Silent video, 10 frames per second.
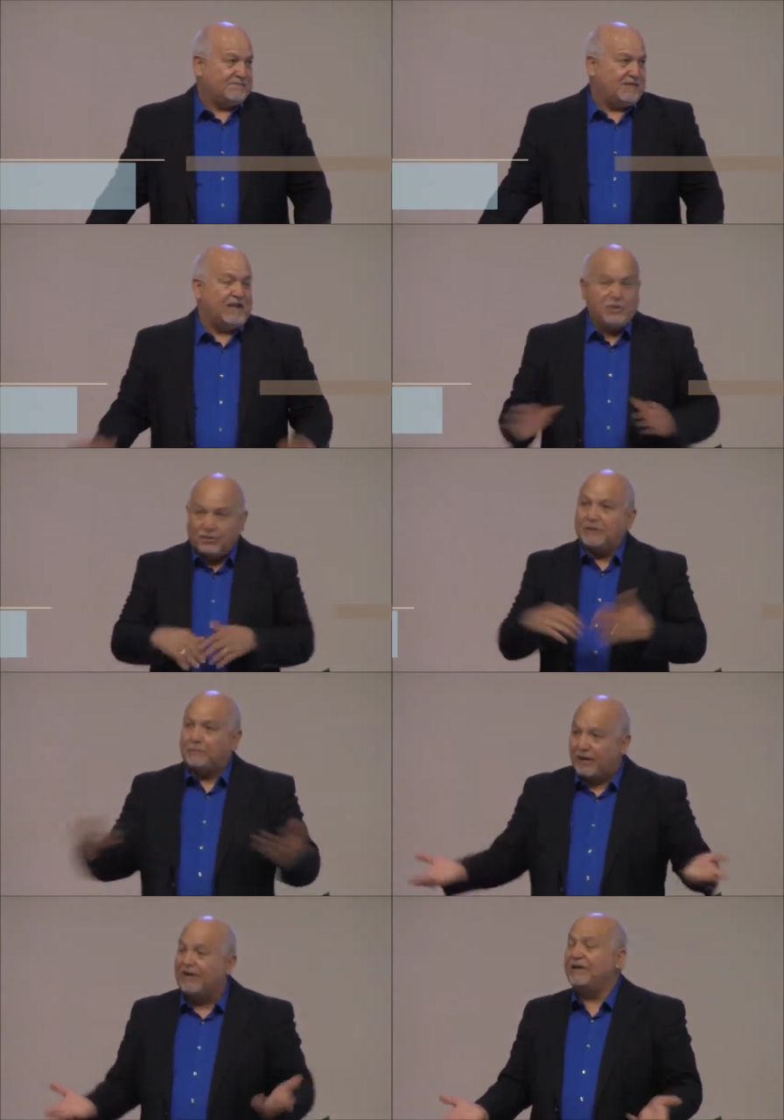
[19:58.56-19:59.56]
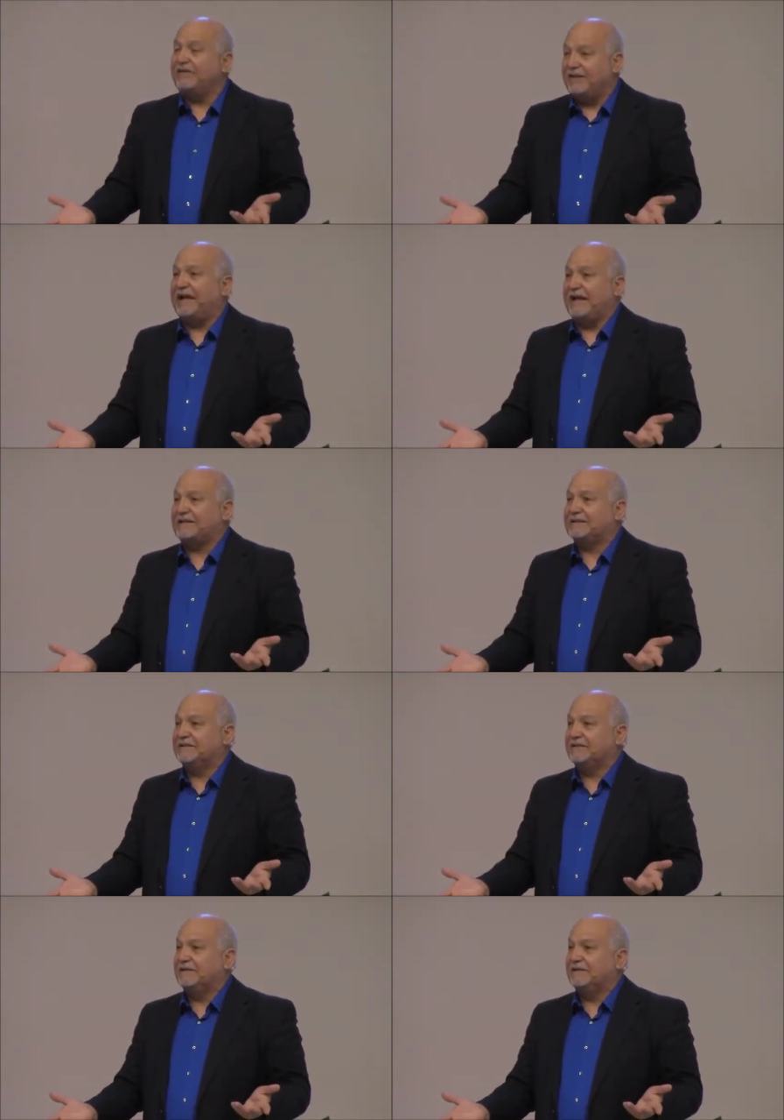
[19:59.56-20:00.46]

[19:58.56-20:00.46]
And you're a part of that.